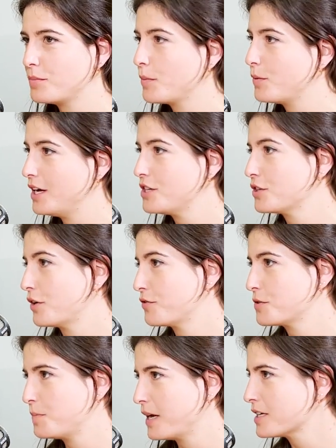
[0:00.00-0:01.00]
population of
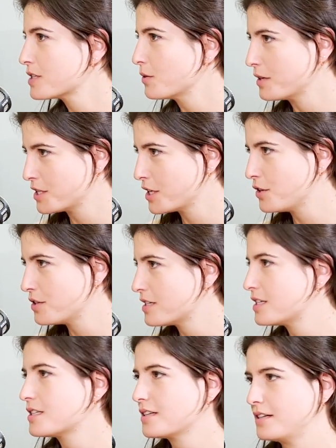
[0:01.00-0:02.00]
Spain, so it's huge.
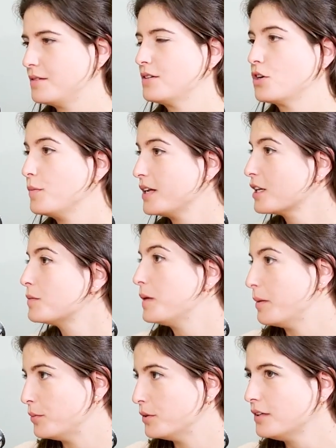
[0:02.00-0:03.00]
It's committed
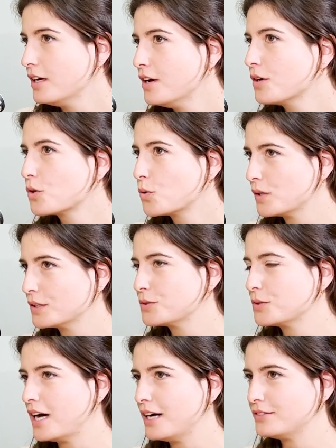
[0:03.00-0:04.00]
people who want
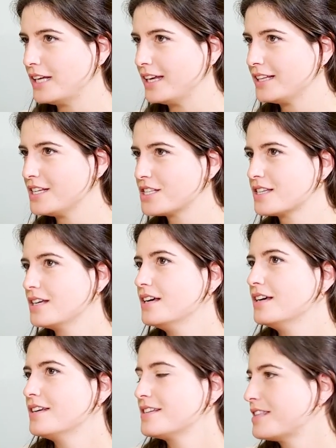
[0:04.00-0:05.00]
to have like this
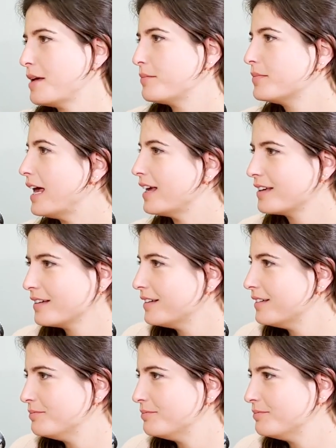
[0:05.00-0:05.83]
step like